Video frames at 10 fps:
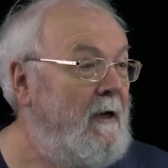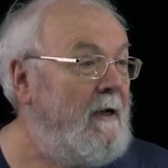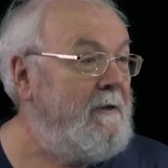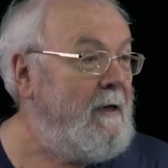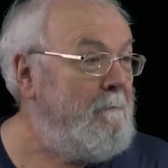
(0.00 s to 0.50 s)

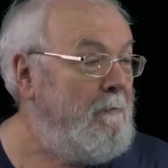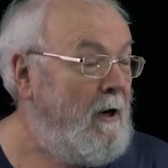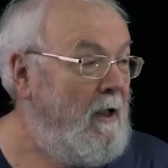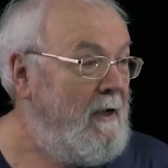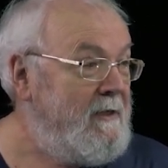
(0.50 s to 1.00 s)
And that
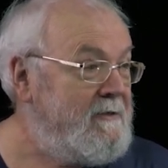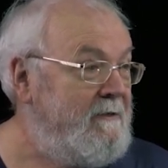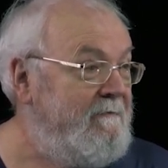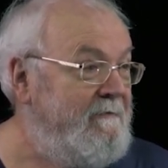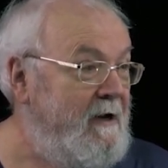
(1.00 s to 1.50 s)
applies
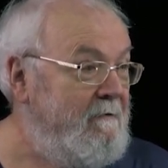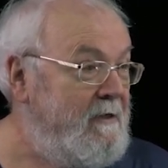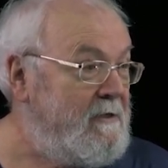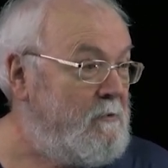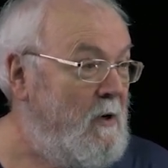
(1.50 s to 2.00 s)
in
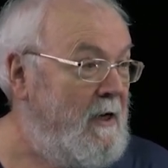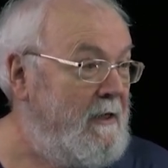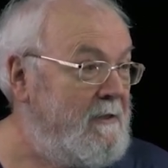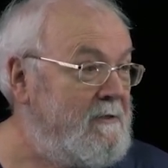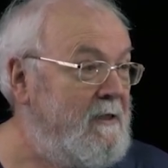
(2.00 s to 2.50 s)
various
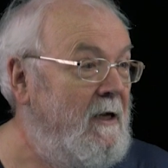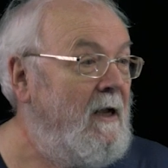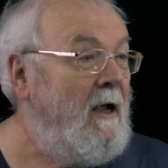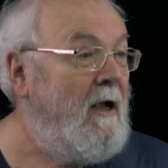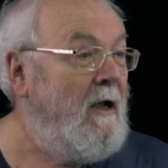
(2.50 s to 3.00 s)
ways.
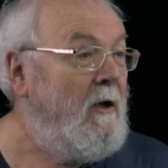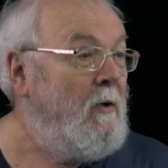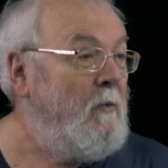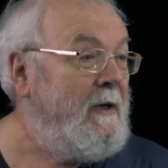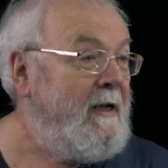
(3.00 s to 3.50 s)

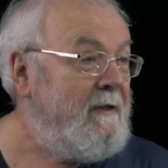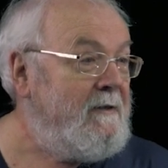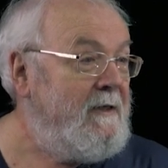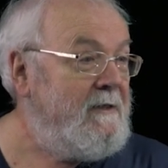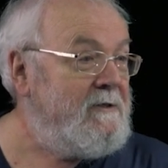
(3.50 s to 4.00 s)
We get
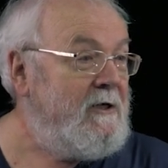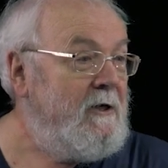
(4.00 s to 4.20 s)
these